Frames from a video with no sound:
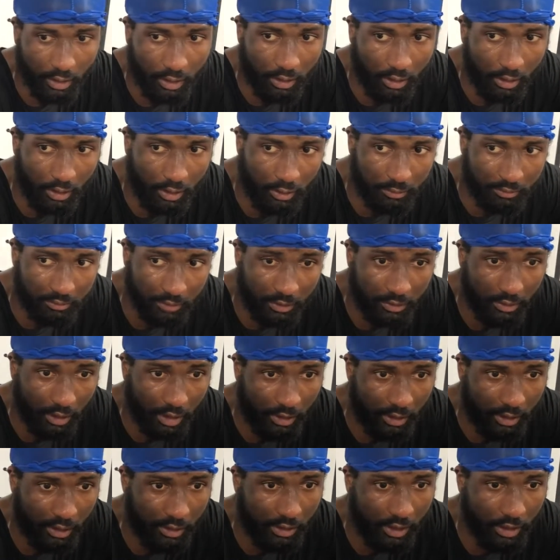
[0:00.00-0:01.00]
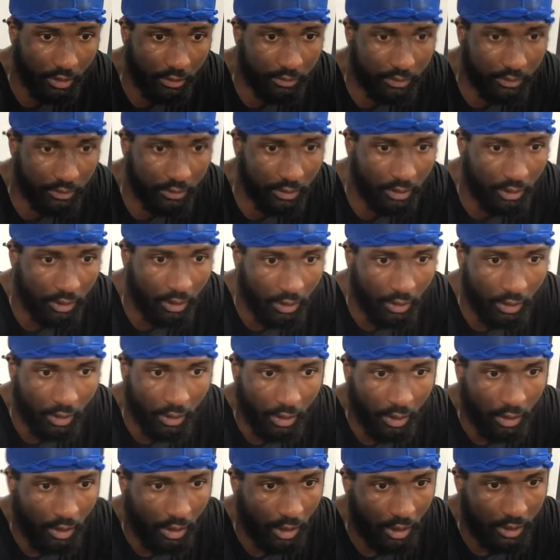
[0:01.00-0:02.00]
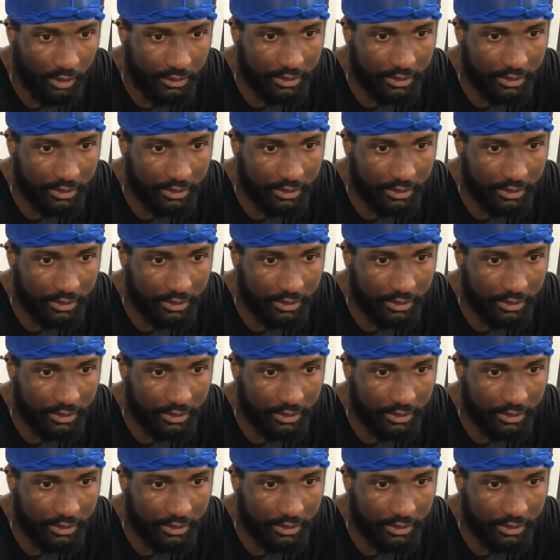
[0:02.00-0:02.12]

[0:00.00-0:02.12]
um, and, and getting healthy. Uh,